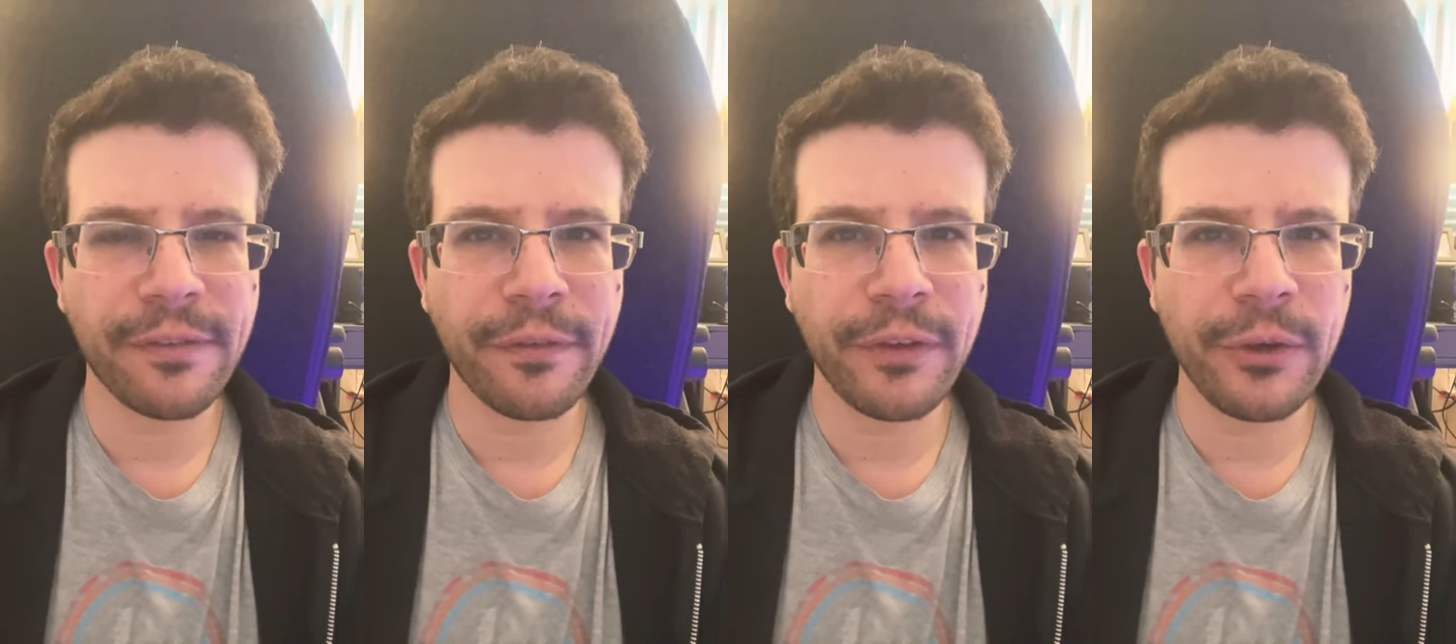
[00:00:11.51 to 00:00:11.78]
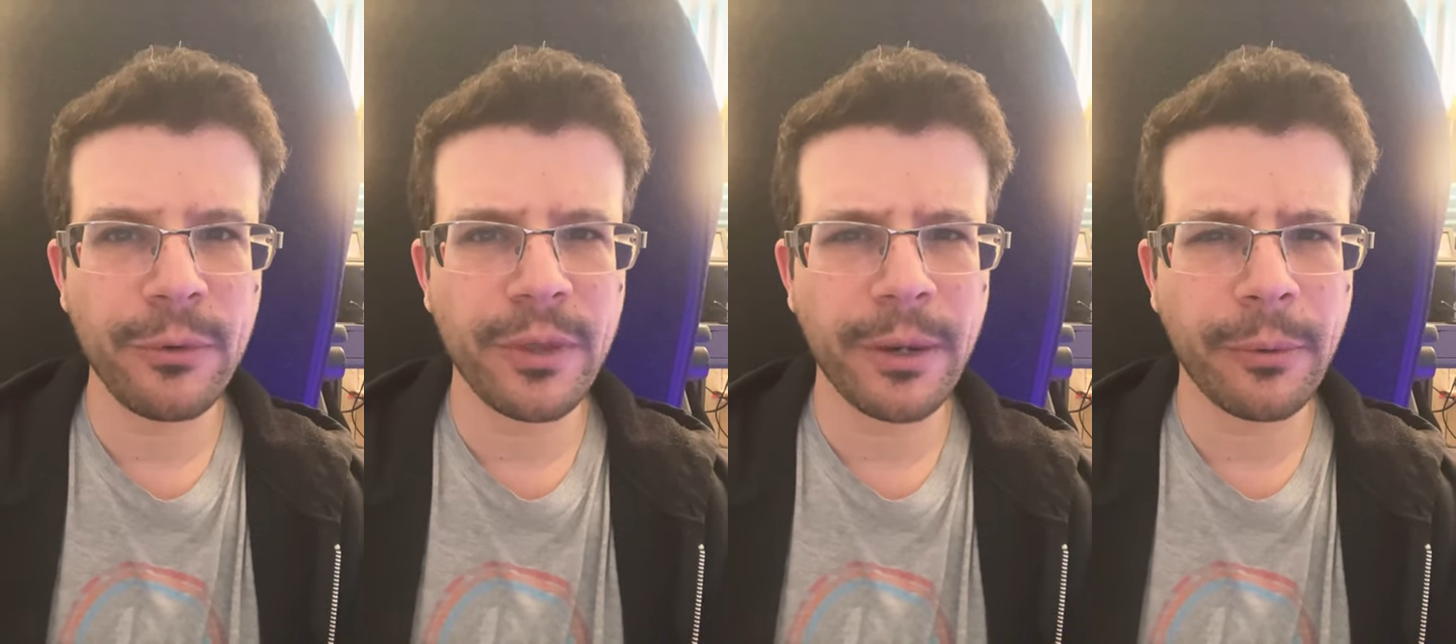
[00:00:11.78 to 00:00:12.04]
a
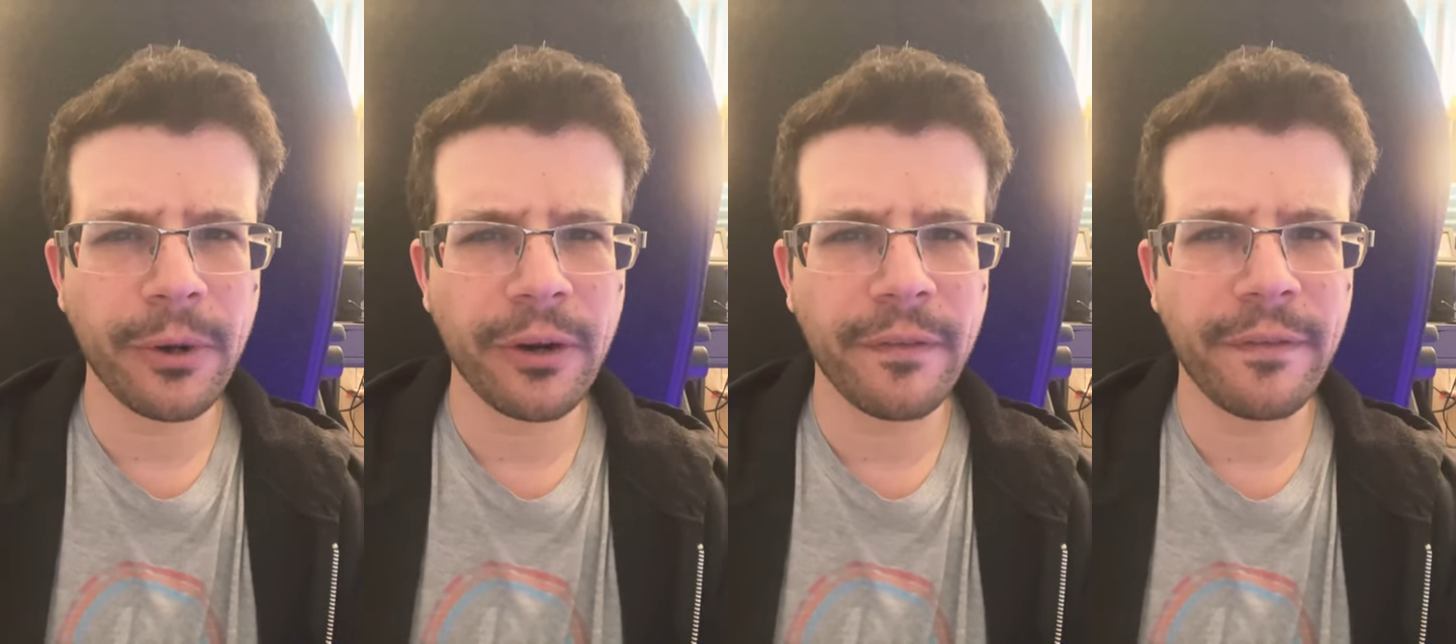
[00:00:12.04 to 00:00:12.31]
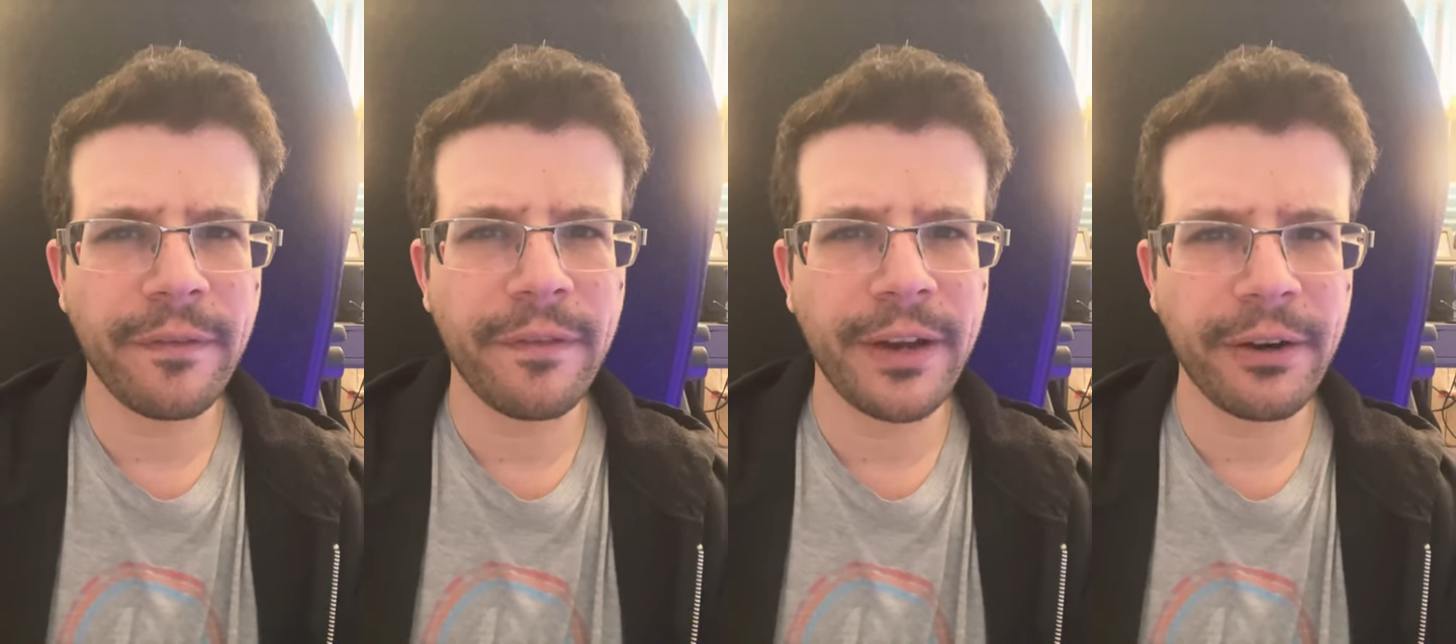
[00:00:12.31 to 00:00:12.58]
few that were
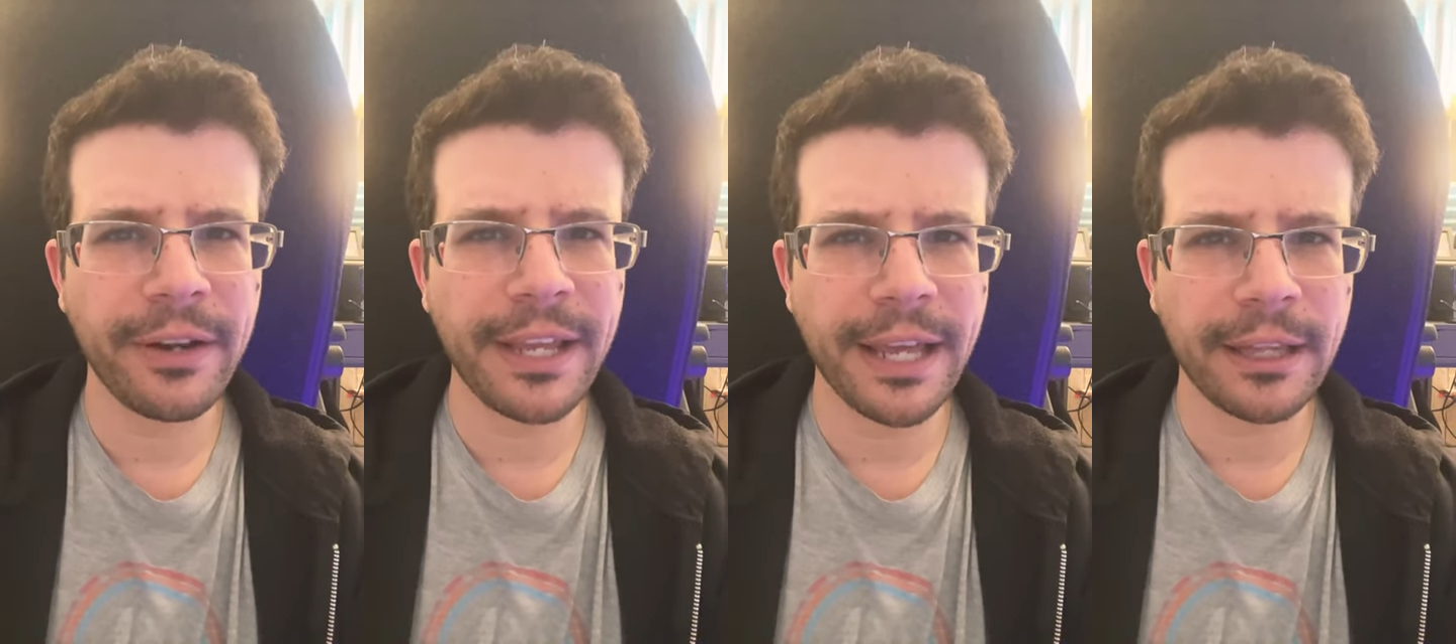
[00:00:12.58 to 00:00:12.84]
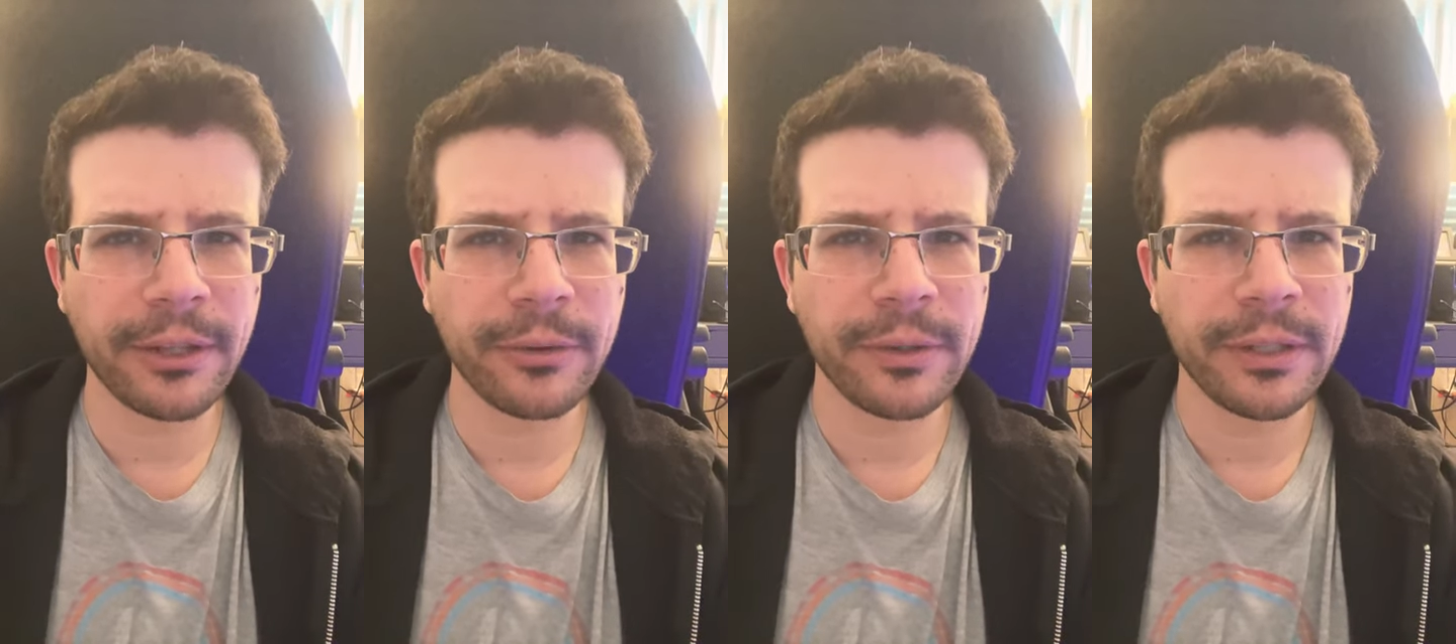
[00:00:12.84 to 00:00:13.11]
very
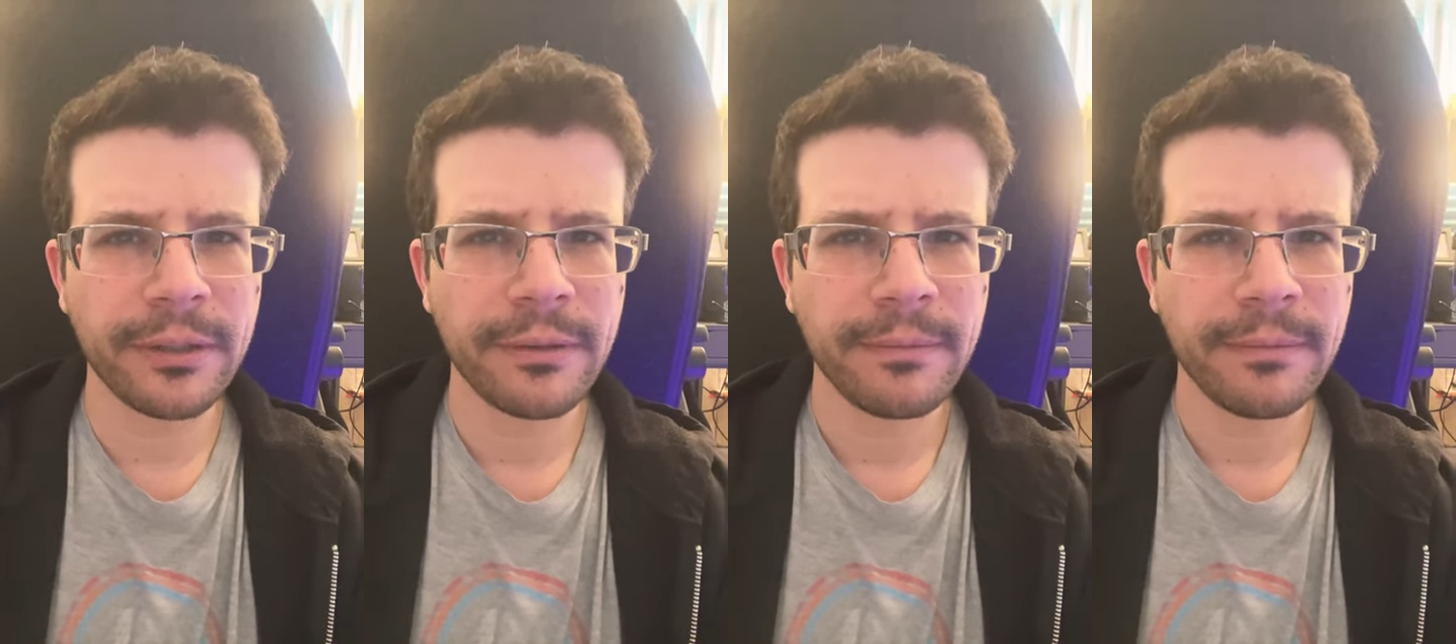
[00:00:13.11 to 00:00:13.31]
yellowed.